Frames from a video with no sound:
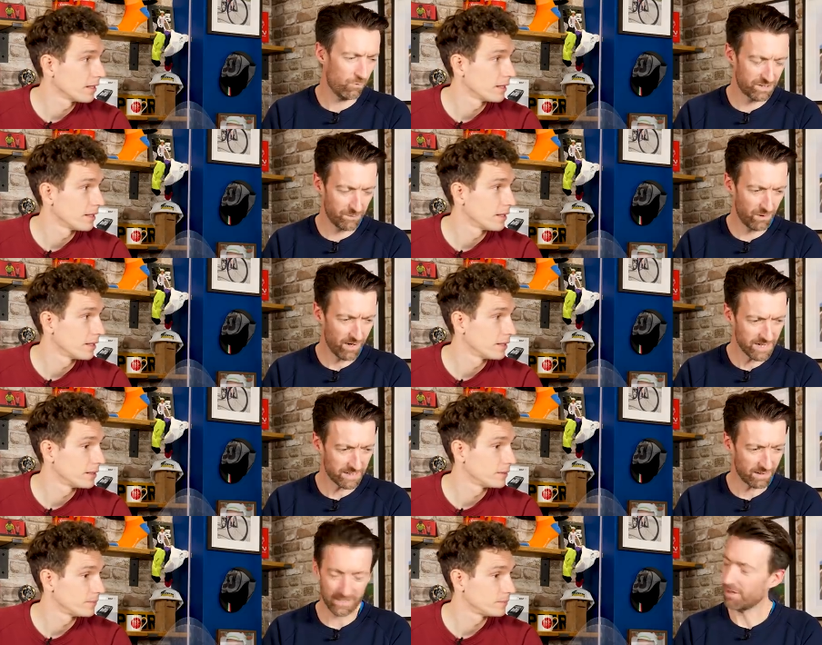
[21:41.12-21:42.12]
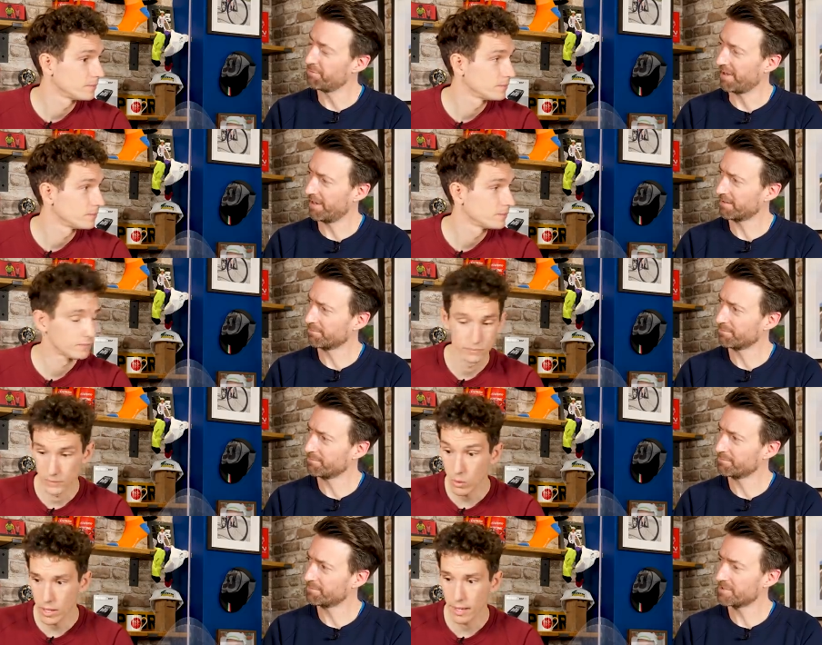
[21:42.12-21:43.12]
Speaker 1: Surprisingly, are you going with hack?
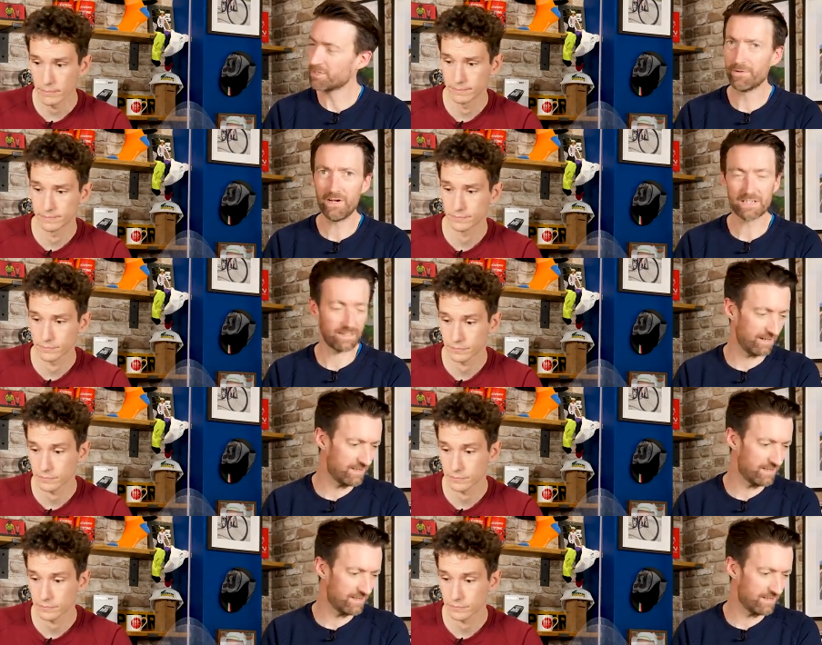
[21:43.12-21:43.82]
Oh yeah. Surprisingly,